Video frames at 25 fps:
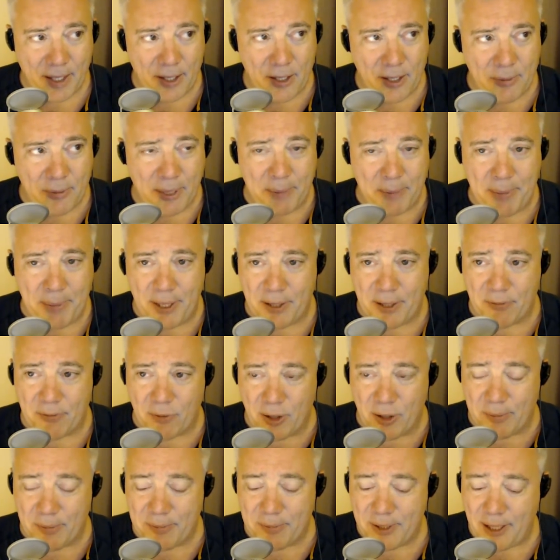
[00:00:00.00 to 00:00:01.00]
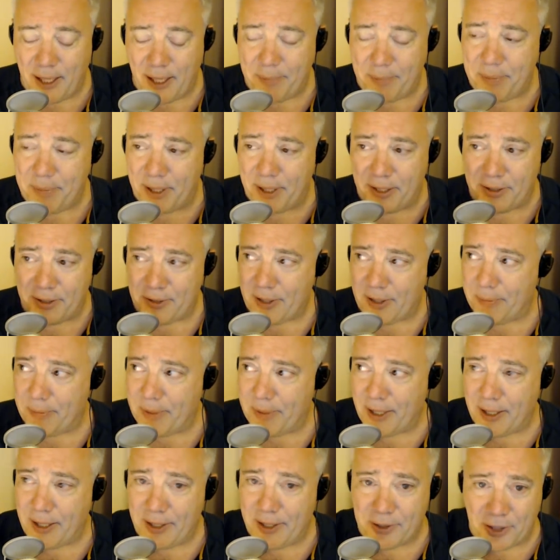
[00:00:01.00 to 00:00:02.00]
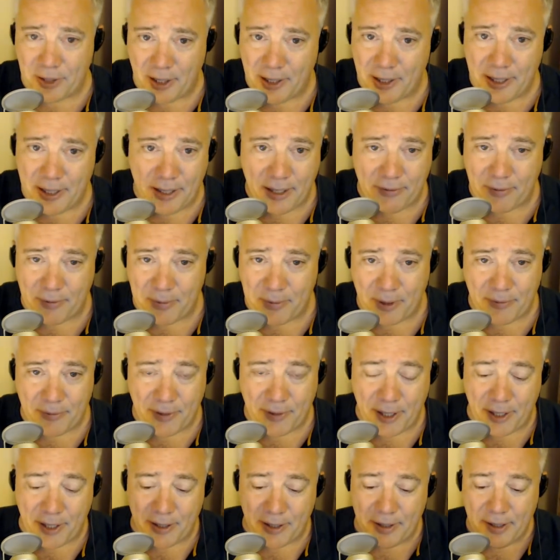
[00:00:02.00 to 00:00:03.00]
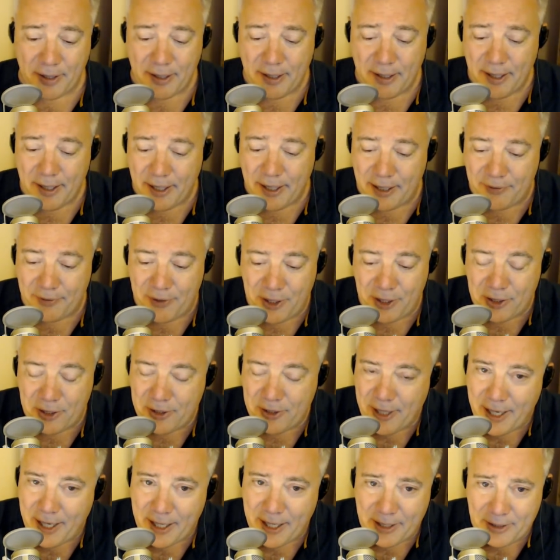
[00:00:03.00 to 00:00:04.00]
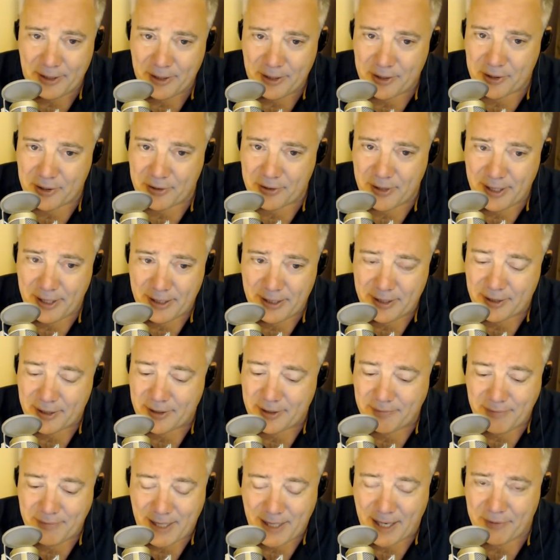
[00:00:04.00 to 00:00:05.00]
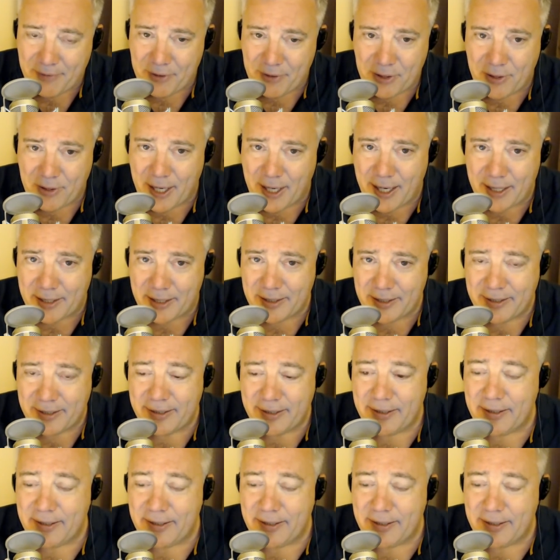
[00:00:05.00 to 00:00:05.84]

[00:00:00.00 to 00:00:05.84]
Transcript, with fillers: You might be in a room typing on something and there's a glare from over here. And if you just angle the screen just half a crack,